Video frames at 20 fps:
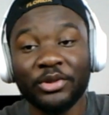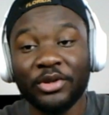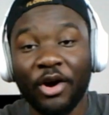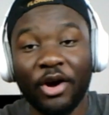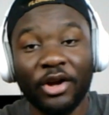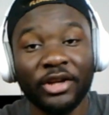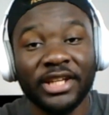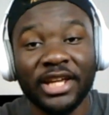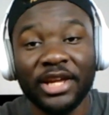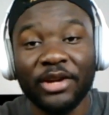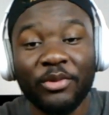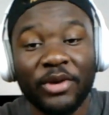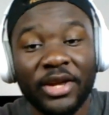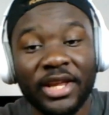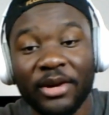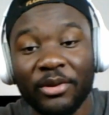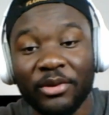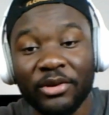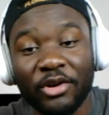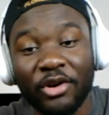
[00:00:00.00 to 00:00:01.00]
God gave
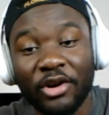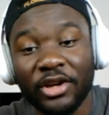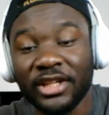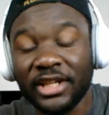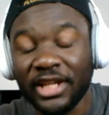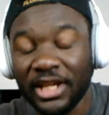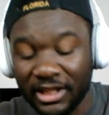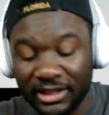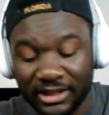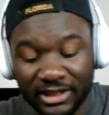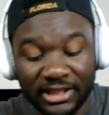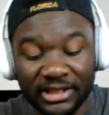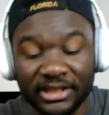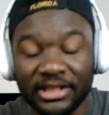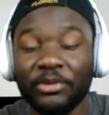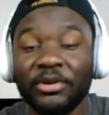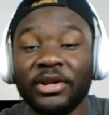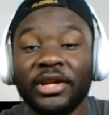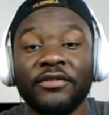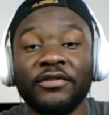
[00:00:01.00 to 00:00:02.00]
way the God gave things
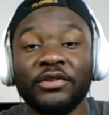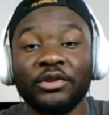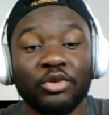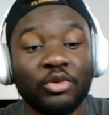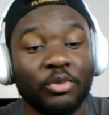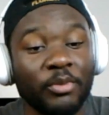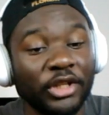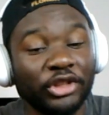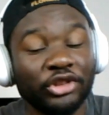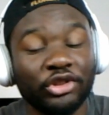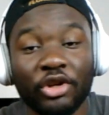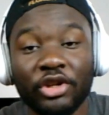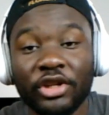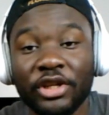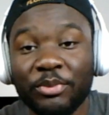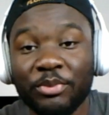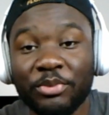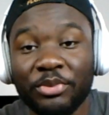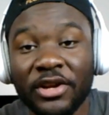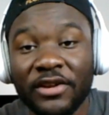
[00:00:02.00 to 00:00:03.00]
that we give to do. Make sure
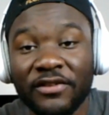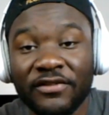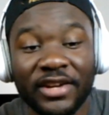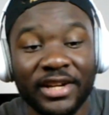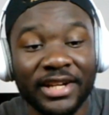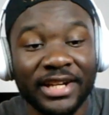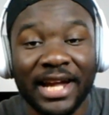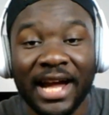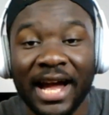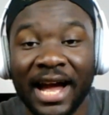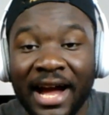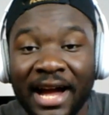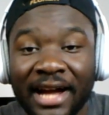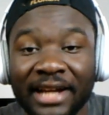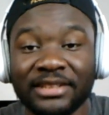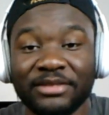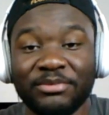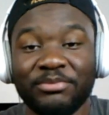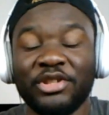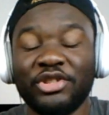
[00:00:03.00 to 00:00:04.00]
you pray very
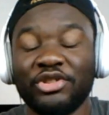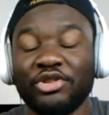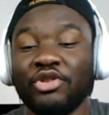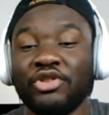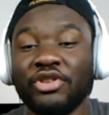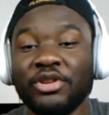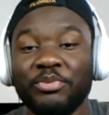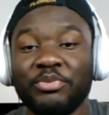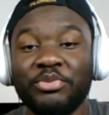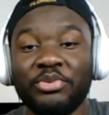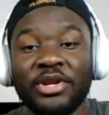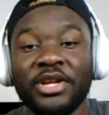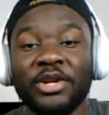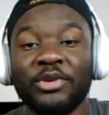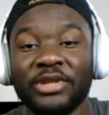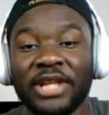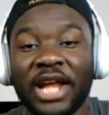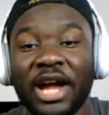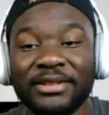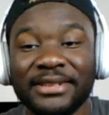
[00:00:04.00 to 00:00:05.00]
hard. Make sure you
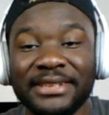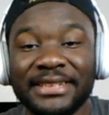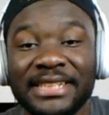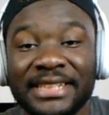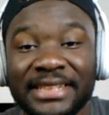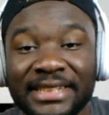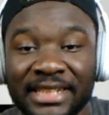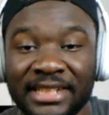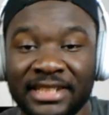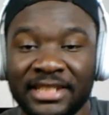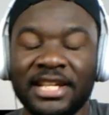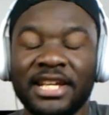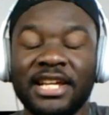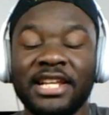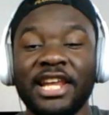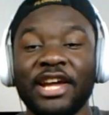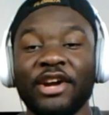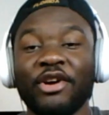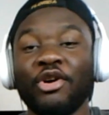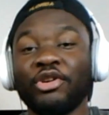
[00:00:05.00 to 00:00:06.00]
pray without ceasing.
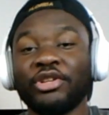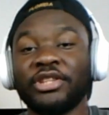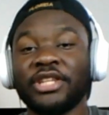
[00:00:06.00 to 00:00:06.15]
Let